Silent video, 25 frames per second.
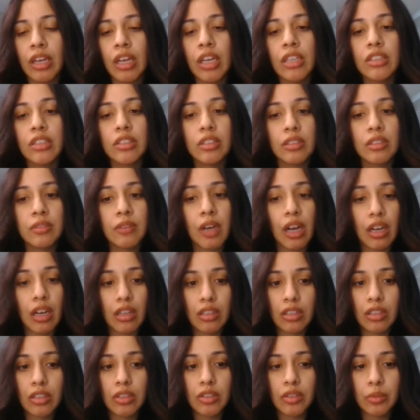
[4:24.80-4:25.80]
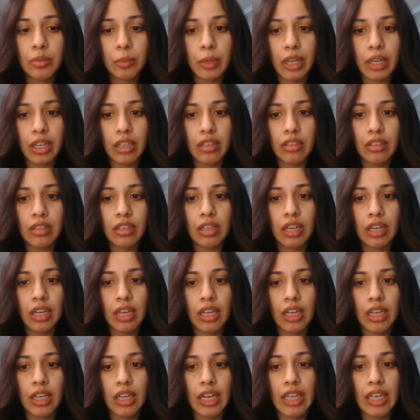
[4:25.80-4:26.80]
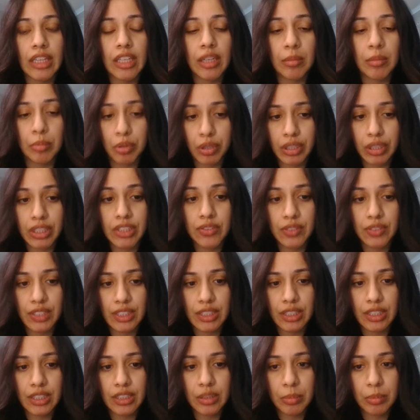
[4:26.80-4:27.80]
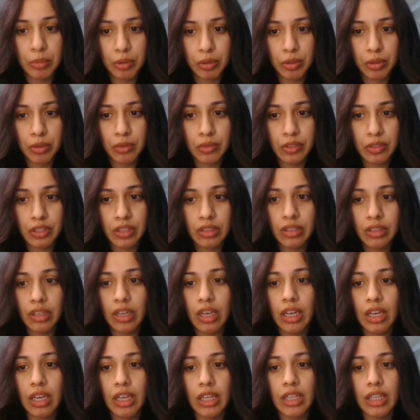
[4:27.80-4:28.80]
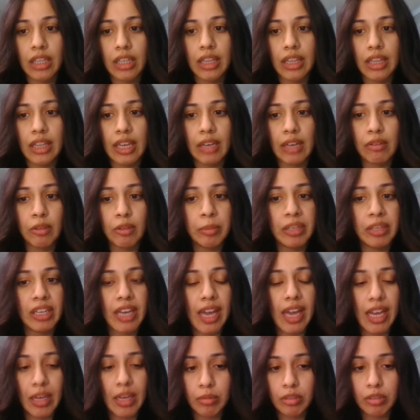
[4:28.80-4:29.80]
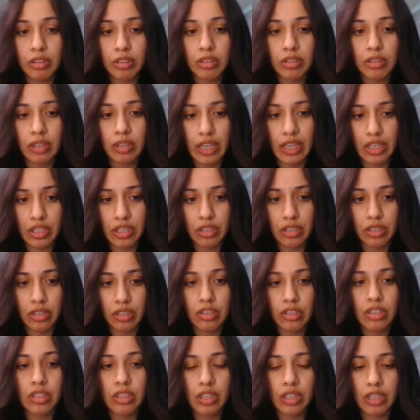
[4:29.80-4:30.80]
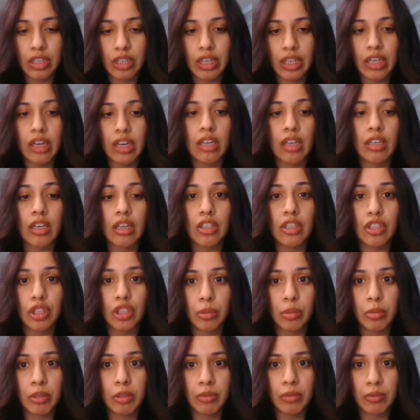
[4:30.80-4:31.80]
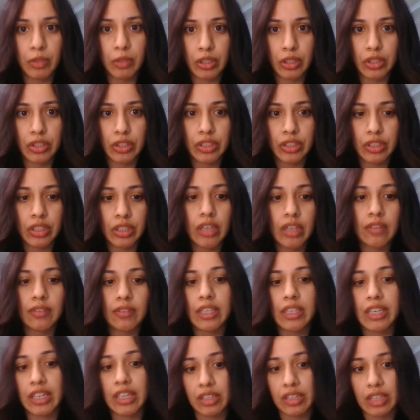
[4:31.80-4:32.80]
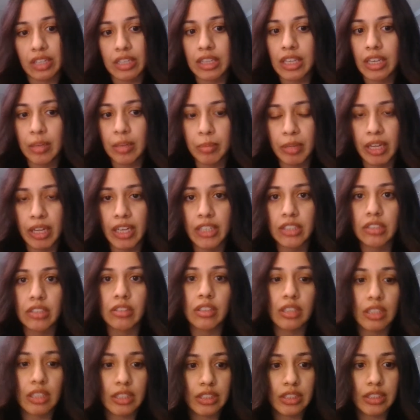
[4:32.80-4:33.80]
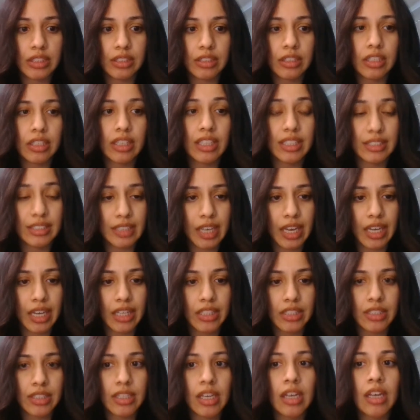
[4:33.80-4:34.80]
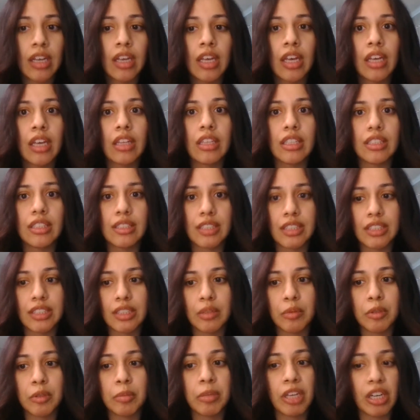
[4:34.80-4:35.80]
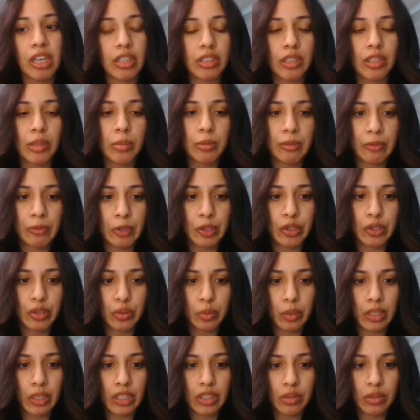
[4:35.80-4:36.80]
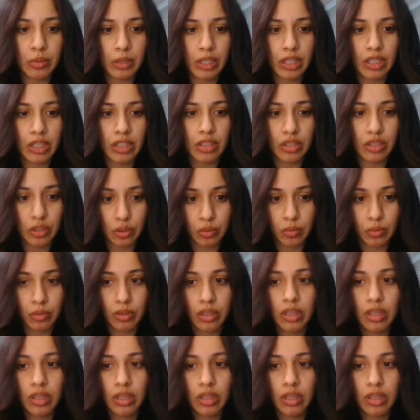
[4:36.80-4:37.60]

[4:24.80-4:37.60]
So if all goes well and the employee's visa is approved, they will be able to enter starting on October 1st of the year that they apply. So in this case, this season would be October 1st, 2022.